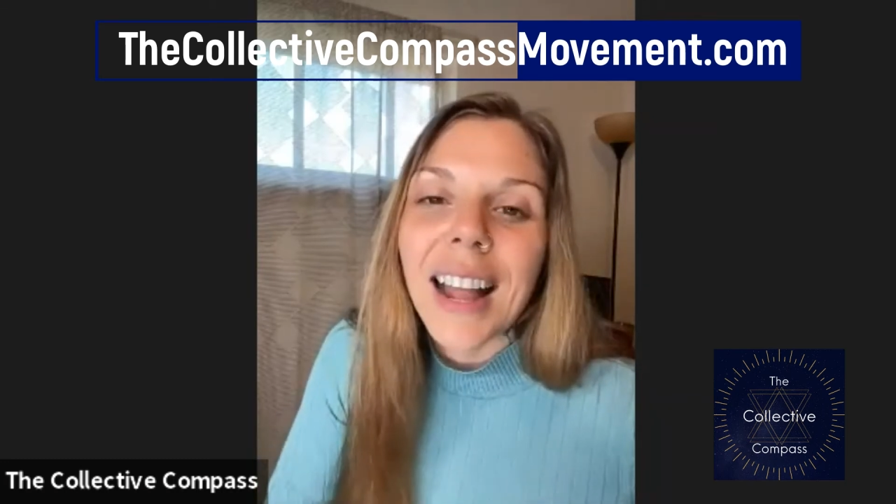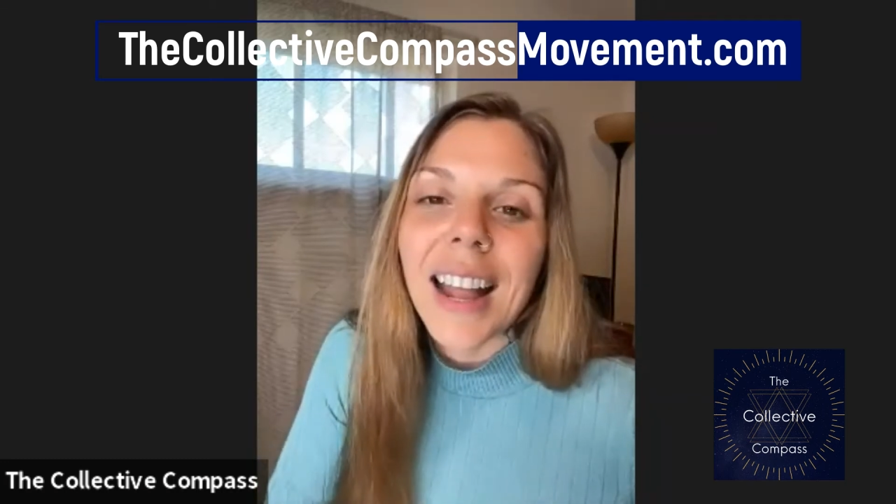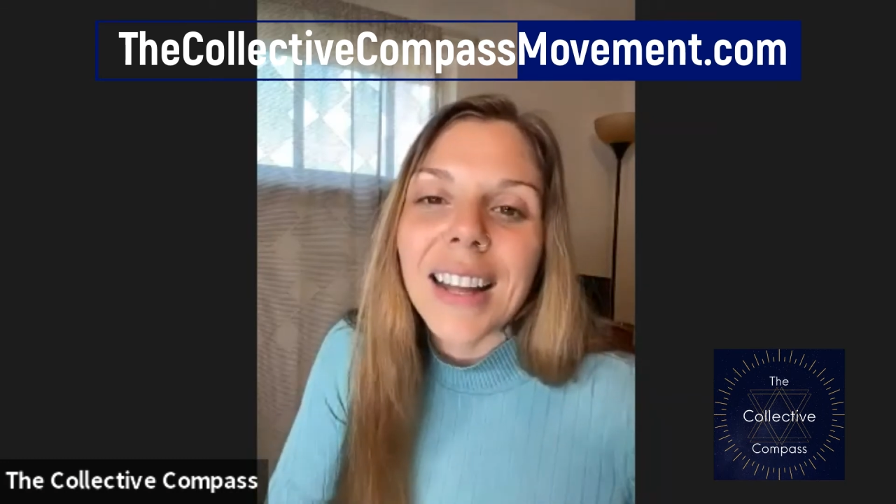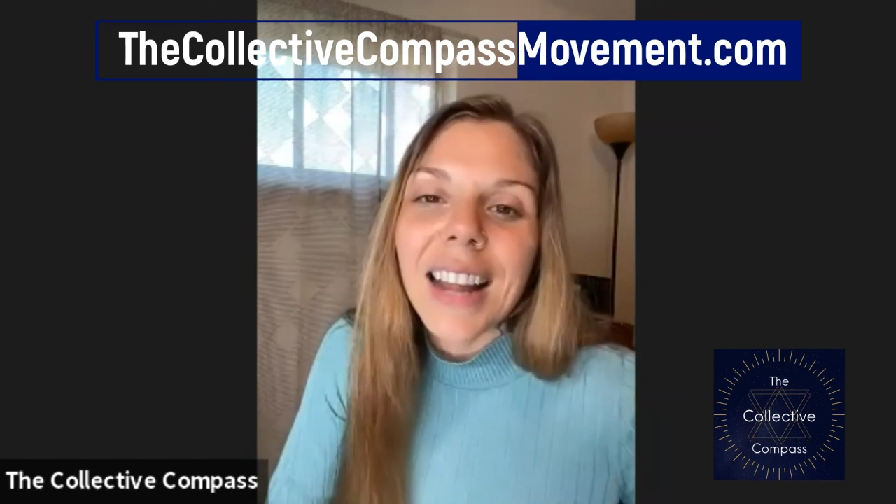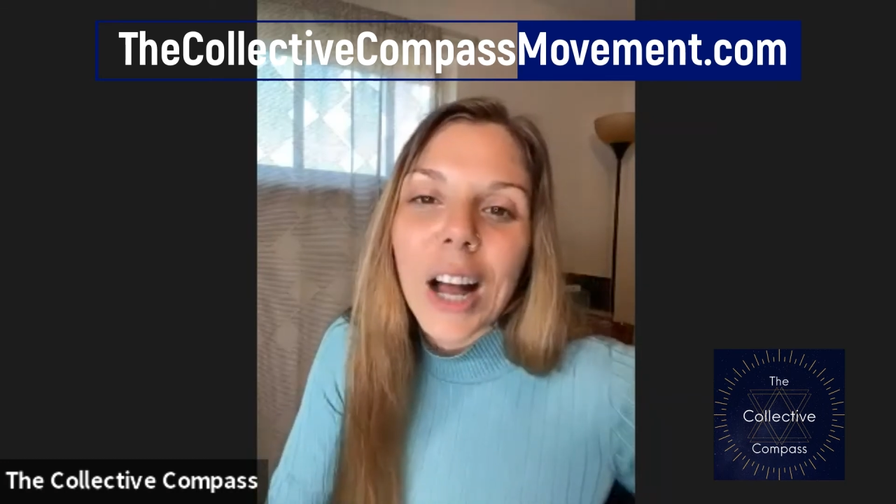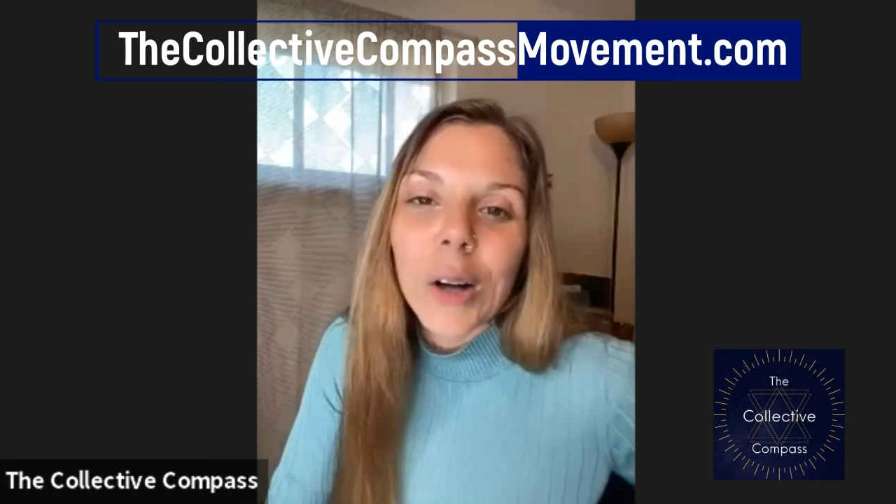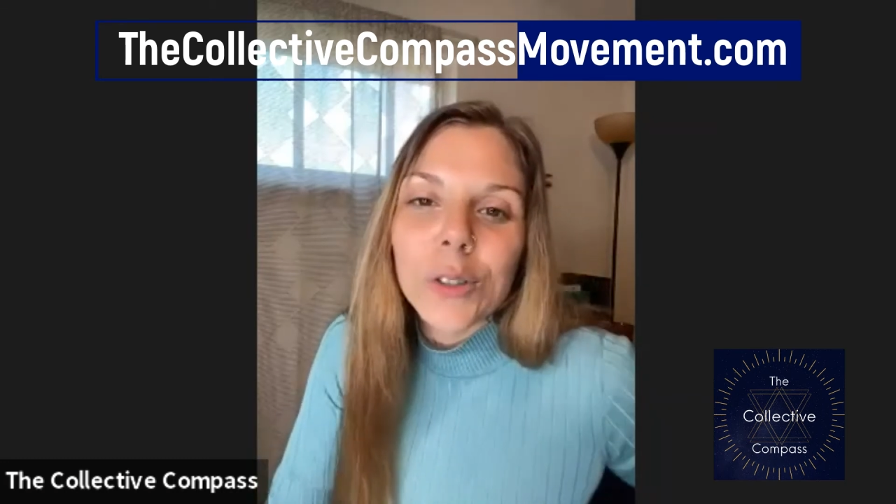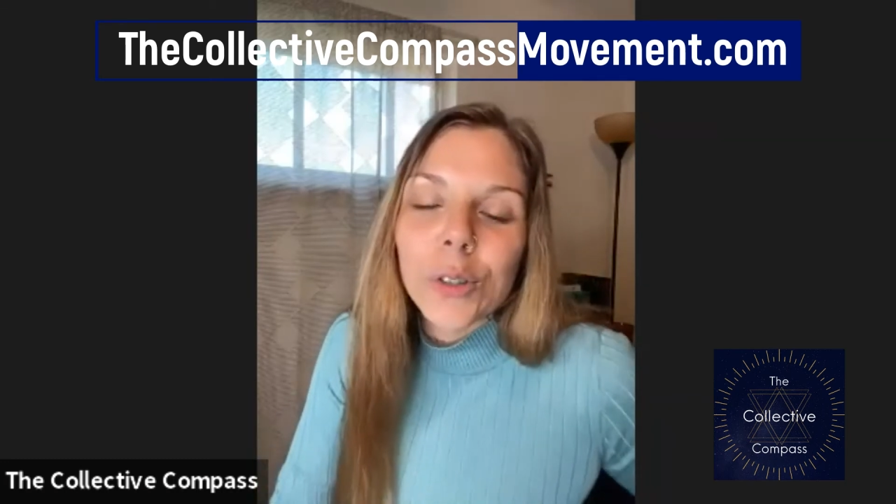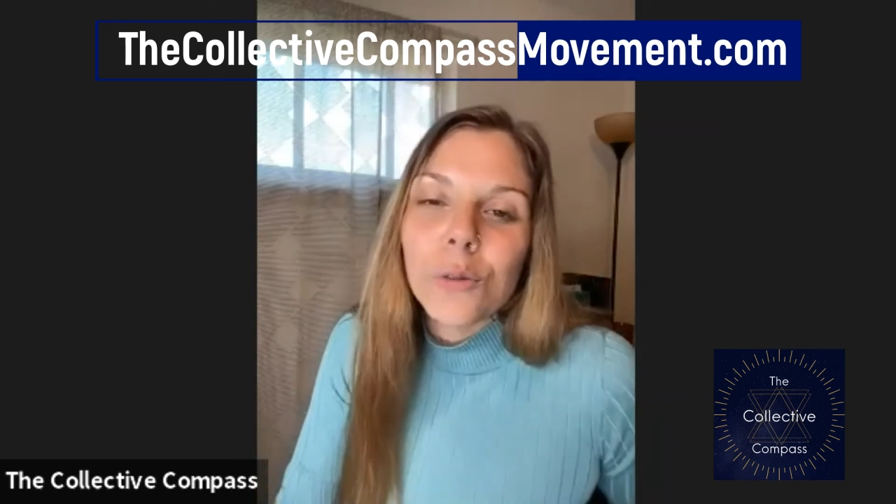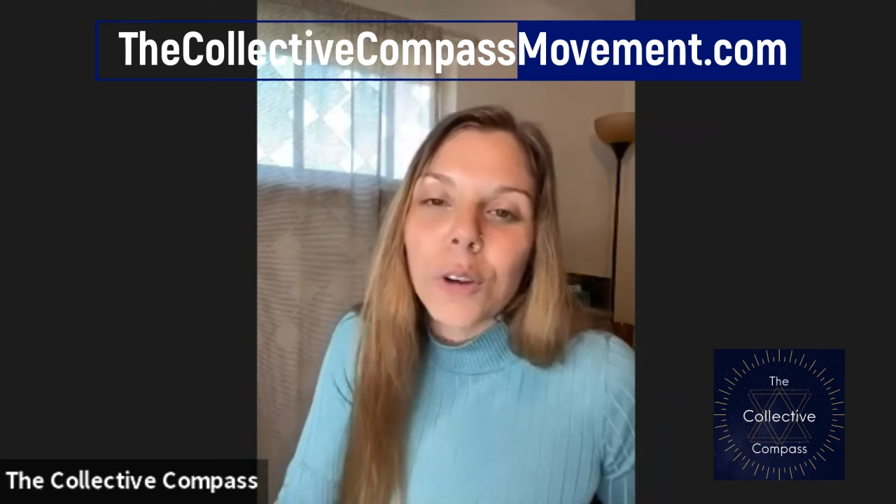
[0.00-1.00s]
and how
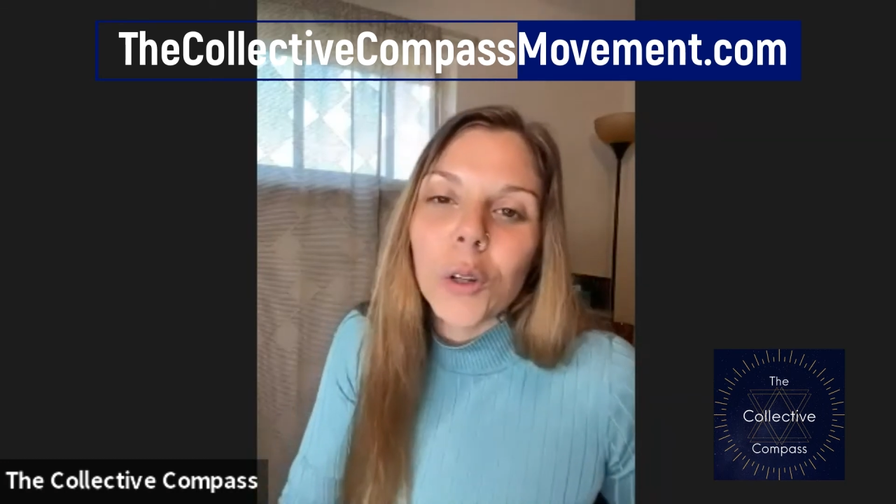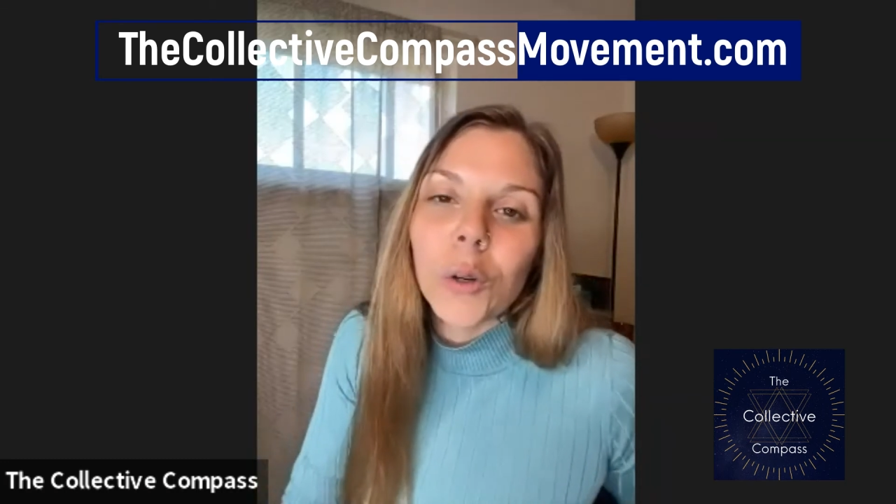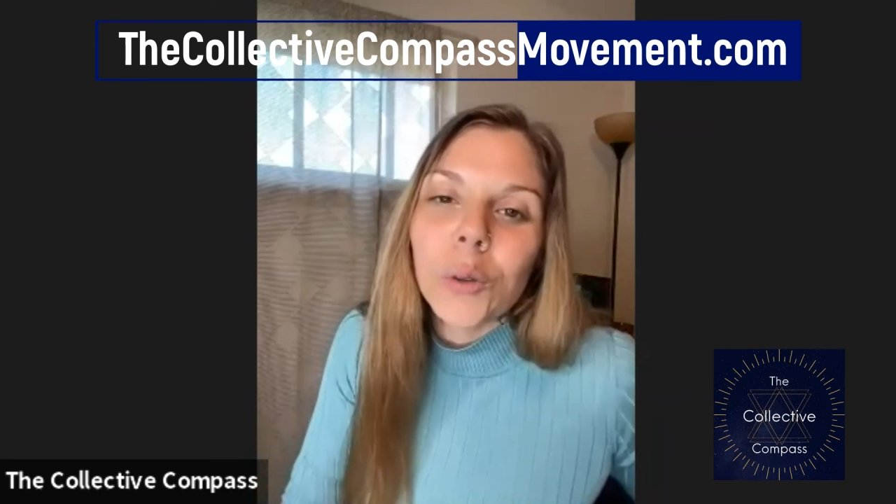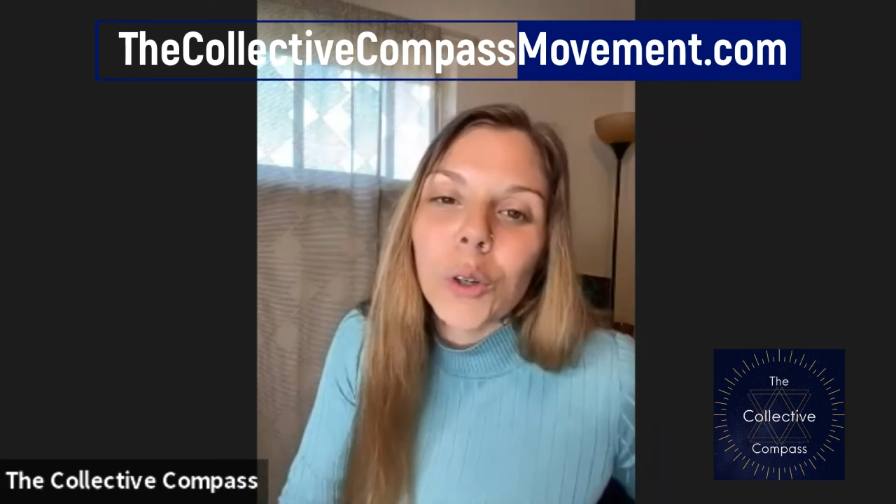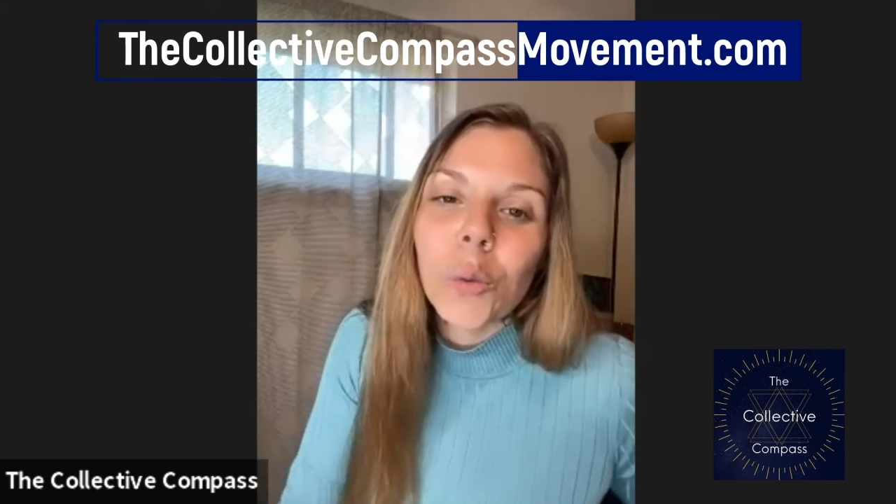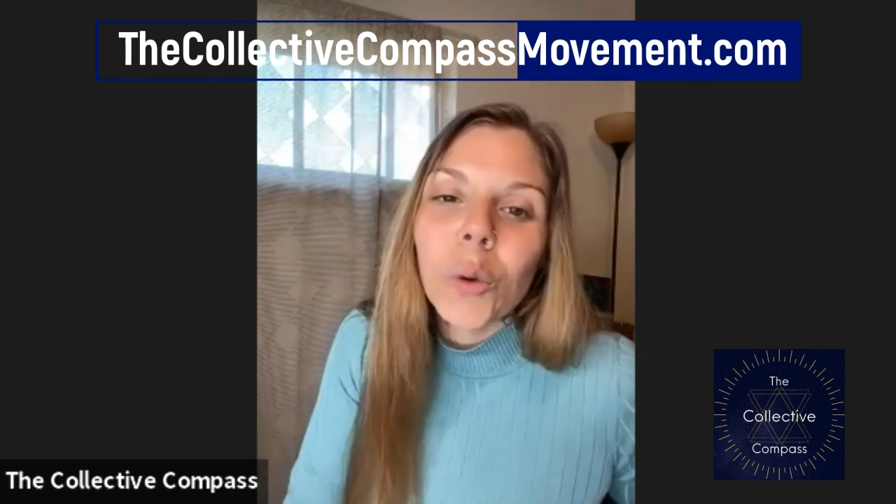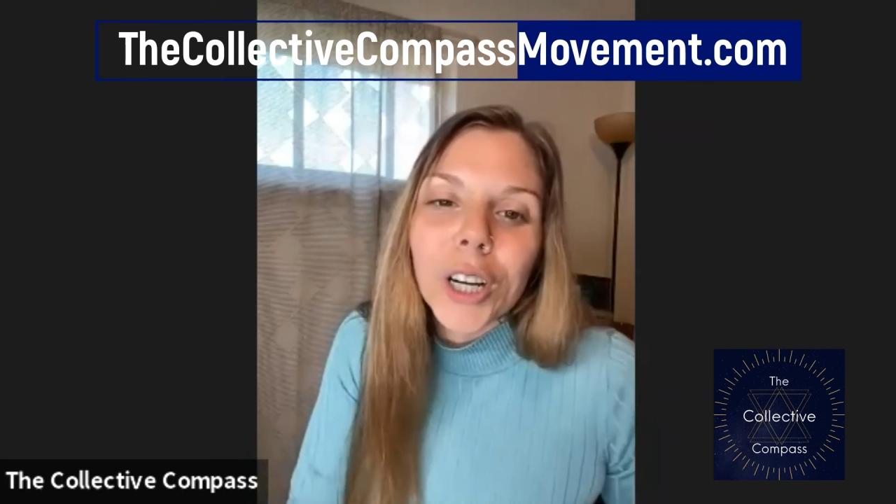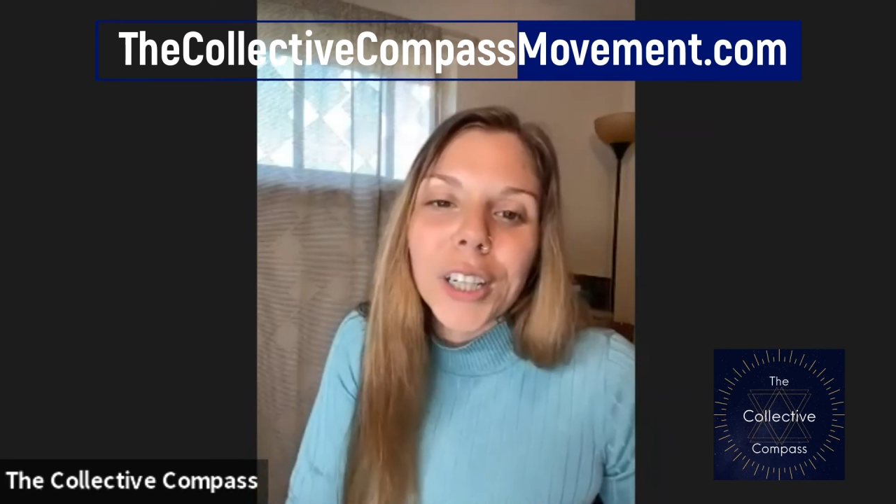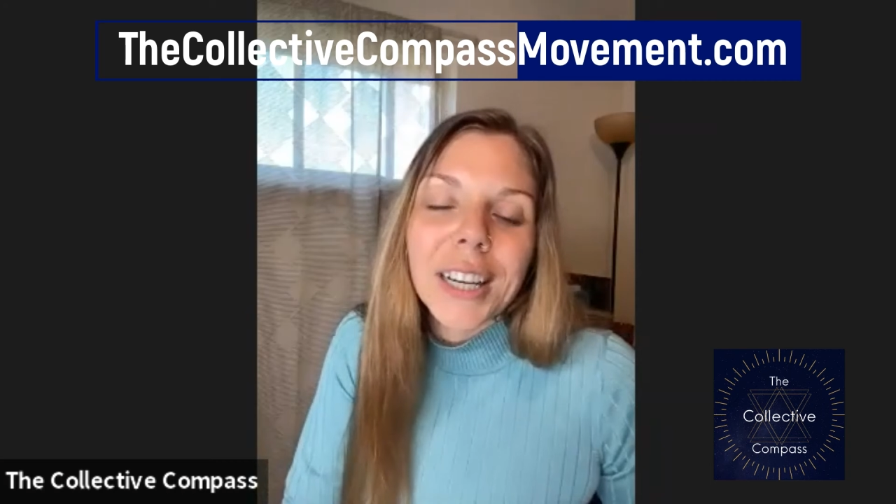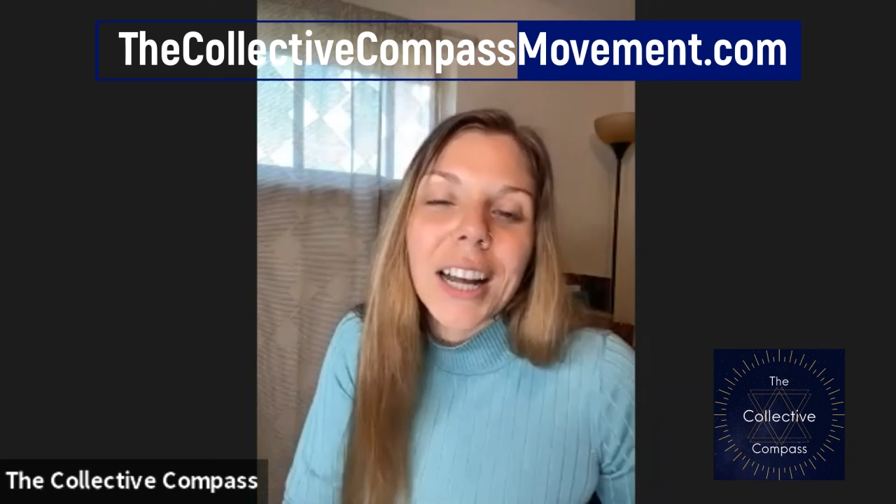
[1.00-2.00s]
to follow your
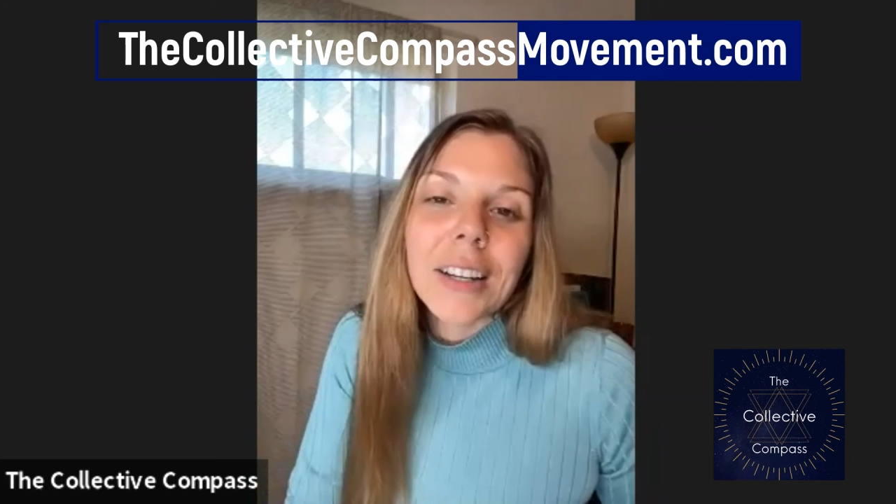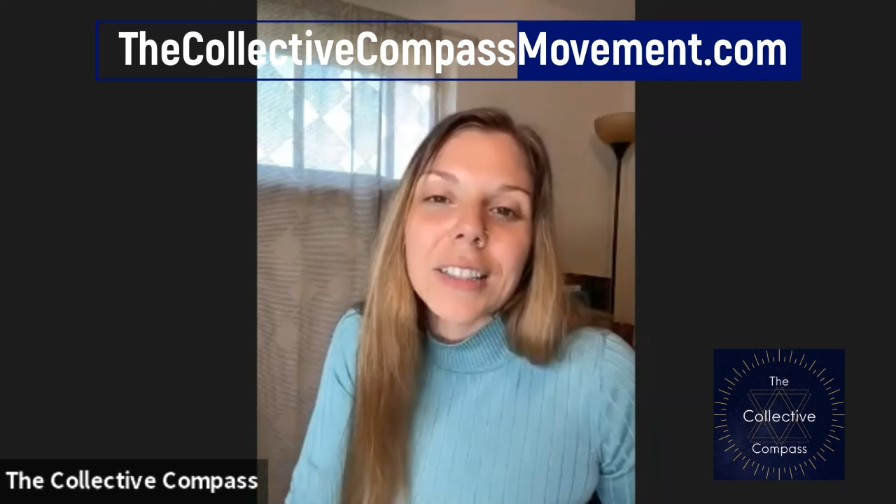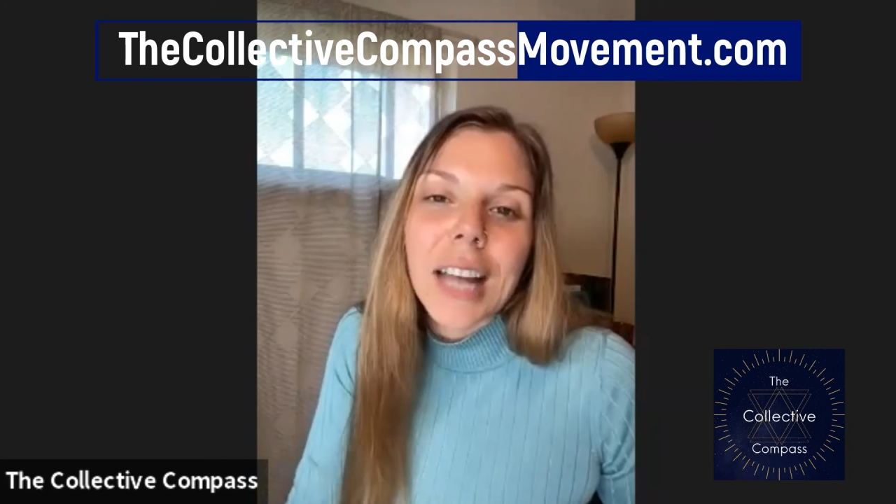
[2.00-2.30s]
work and how to